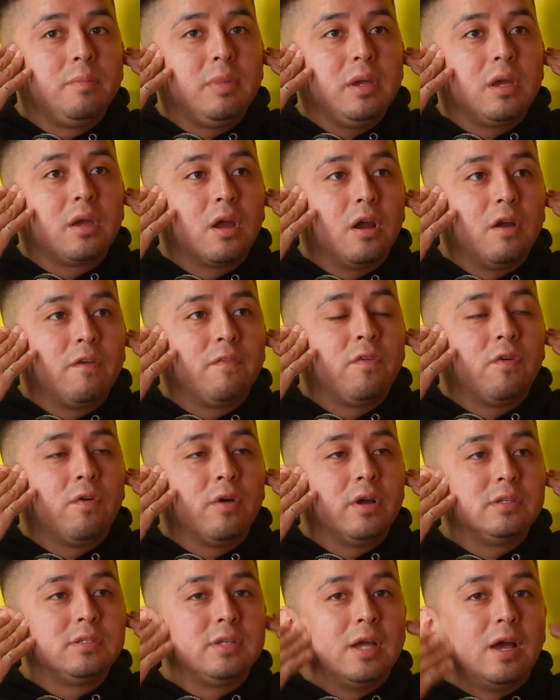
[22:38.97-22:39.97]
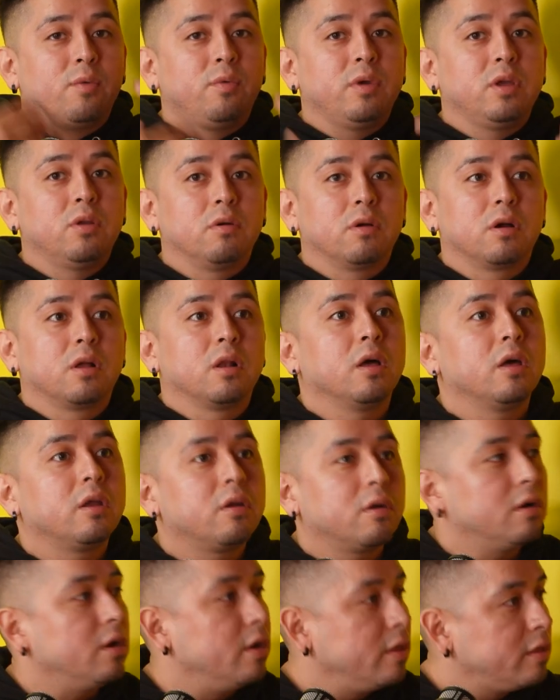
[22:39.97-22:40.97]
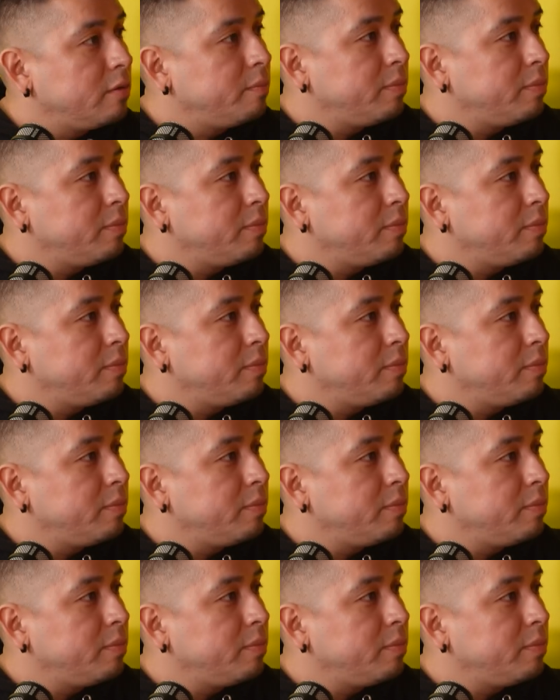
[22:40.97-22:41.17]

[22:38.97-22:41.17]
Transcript: be careful is that we don't clutter other